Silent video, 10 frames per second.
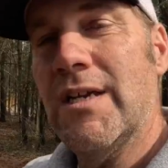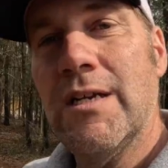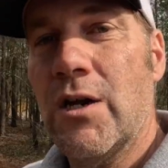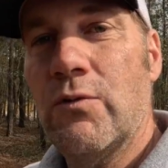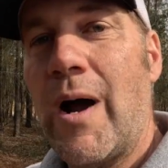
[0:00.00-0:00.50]
in
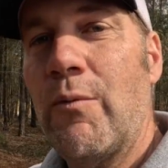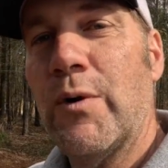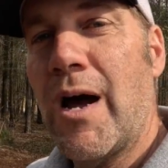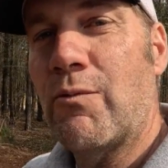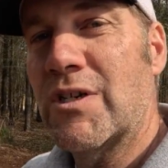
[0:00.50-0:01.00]
here. I will
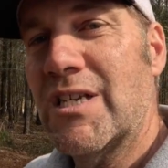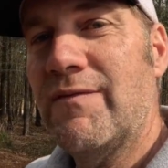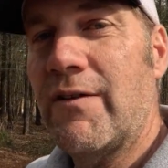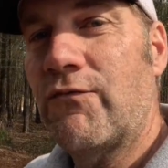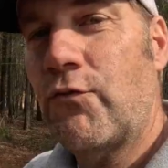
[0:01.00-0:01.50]
not
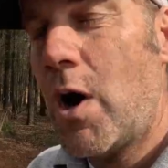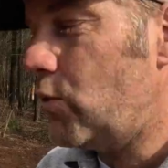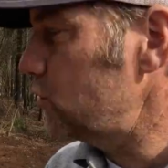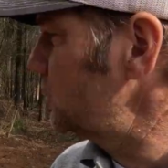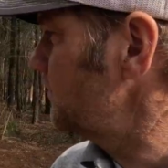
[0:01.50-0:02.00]
receive a
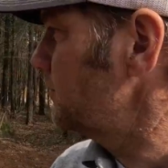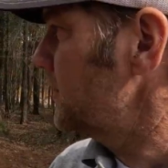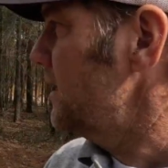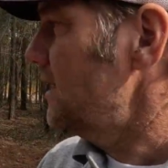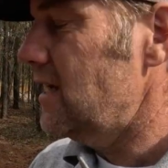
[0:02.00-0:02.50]
frost
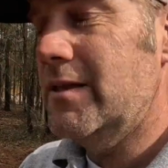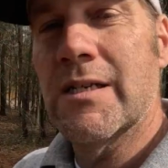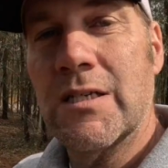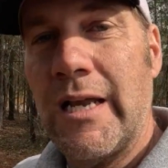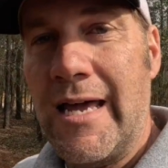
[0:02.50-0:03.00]
in
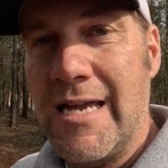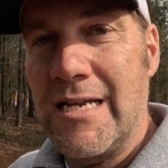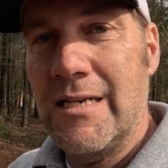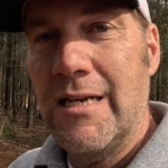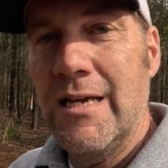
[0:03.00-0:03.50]
this
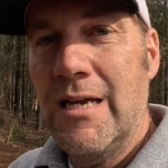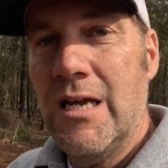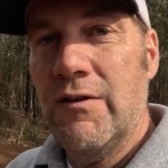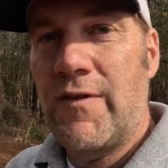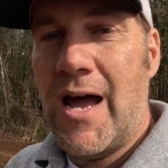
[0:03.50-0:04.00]
lane.
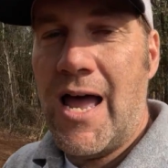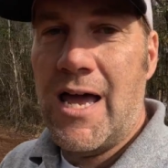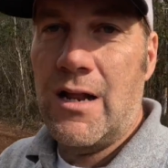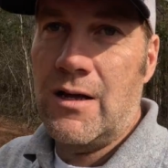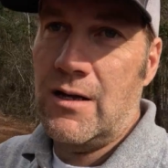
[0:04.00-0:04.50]
If I
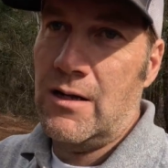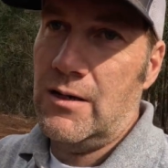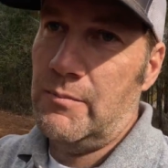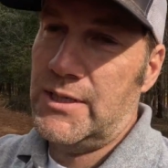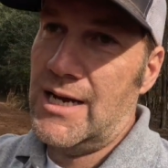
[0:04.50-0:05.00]
had
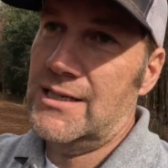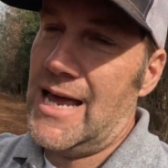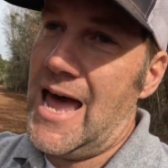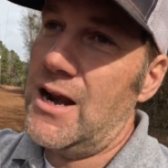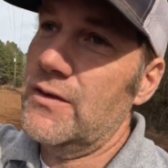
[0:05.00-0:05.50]
the potatoes
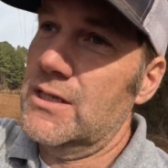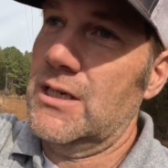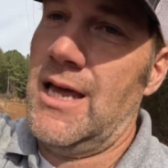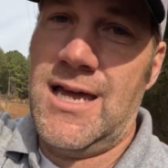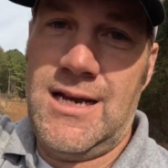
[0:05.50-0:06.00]
out of this
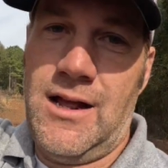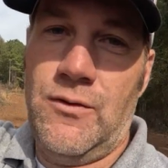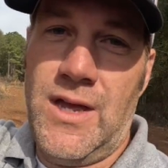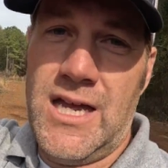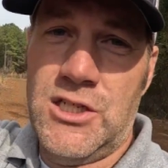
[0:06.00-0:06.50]
lane, out
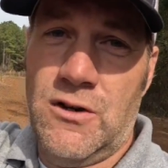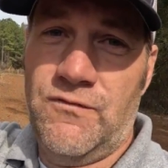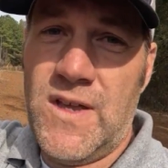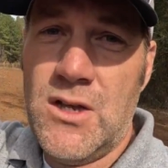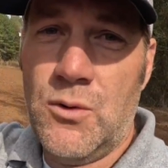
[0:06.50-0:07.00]
on the edge of the
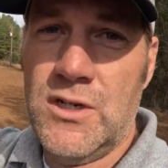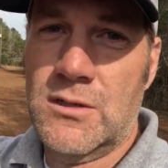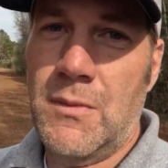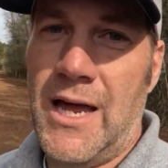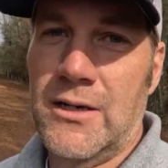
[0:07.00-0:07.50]
field in
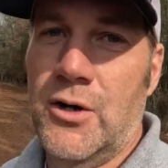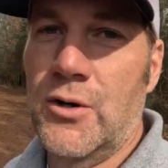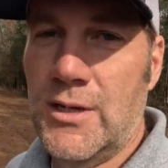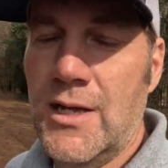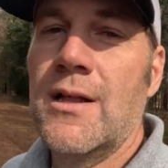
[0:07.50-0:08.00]
some light
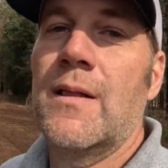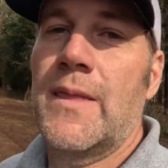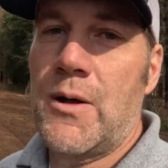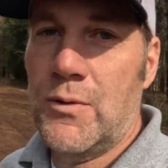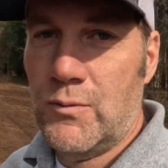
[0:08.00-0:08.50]
dirt,
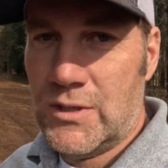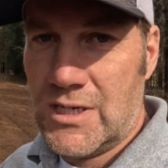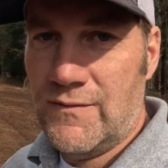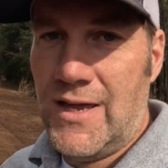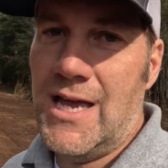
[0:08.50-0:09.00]
they would
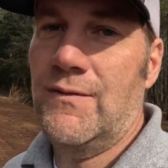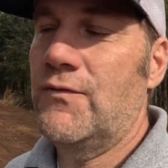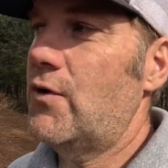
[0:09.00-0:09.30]
receive a heavy